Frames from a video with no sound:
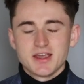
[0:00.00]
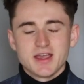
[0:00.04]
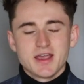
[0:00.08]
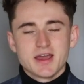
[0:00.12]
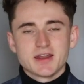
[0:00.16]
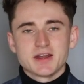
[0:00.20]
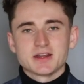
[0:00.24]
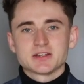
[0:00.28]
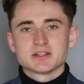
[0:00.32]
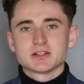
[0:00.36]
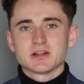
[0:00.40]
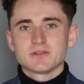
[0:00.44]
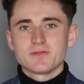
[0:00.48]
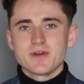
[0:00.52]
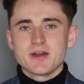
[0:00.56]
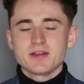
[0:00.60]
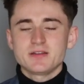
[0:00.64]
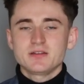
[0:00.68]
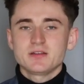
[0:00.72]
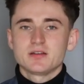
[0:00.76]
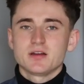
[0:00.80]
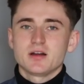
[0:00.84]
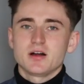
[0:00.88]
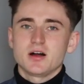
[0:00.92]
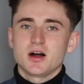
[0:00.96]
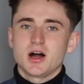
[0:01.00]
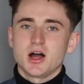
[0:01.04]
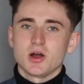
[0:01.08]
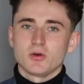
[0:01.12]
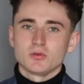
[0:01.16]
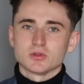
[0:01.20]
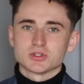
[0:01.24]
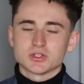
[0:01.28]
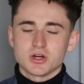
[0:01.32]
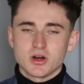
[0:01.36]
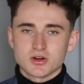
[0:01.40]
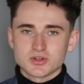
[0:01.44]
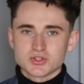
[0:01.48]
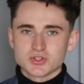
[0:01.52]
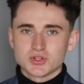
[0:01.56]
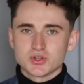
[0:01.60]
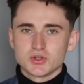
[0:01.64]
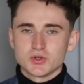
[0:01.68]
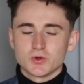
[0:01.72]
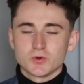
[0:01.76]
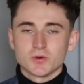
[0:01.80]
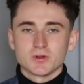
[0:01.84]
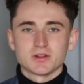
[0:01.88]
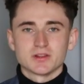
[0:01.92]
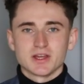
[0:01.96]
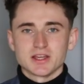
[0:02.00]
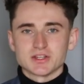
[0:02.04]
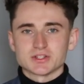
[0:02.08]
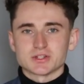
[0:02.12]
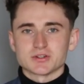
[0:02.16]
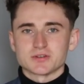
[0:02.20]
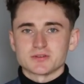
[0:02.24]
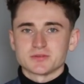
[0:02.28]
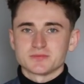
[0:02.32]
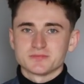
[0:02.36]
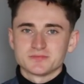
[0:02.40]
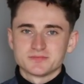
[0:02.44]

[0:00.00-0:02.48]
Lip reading: And until then, I will talk to you later.